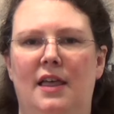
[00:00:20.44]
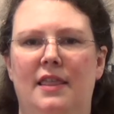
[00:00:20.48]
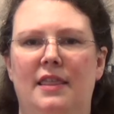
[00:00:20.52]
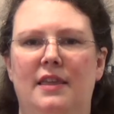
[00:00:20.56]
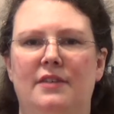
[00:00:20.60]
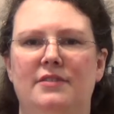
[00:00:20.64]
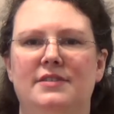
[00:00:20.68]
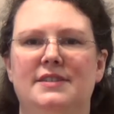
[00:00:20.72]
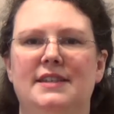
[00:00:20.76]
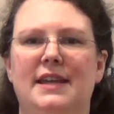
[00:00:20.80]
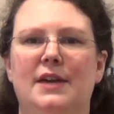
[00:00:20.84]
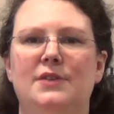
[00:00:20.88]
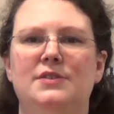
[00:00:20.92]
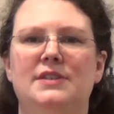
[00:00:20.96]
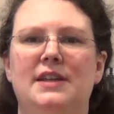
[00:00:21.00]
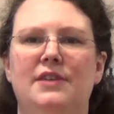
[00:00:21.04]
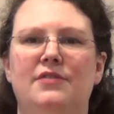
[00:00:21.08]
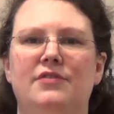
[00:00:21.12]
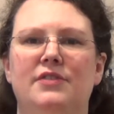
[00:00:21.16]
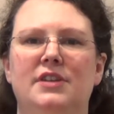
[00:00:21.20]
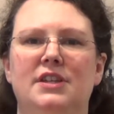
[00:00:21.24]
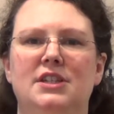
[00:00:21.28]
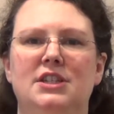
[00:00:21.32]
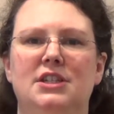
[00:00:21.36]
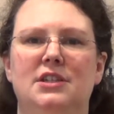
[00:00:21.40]
There is now a
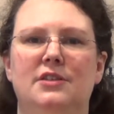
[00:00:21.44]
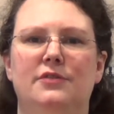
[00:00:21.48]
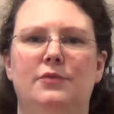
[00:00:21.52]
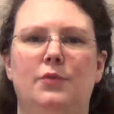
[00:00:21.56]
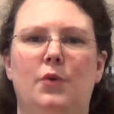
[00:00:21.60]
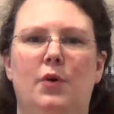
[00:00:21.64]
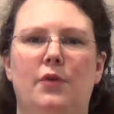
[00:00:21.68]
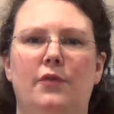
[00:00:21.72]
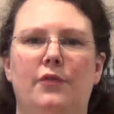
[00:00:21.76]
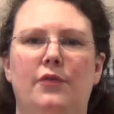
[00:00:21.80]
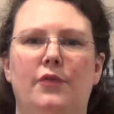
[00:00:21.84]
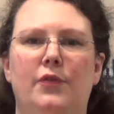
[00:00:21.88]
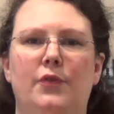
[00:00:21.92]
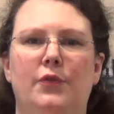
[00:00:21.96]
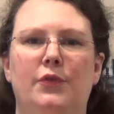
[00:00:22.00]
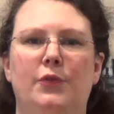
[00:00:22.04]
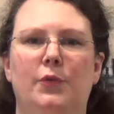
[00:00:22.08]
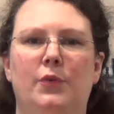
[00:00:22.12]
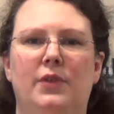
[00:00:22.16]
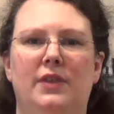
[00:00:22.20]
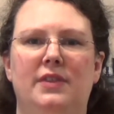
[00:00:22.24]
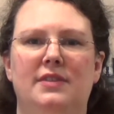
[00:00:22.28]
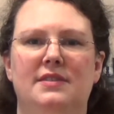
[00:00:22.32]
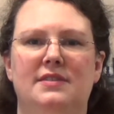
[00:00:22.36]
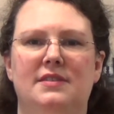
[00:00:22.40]
definition of what falls within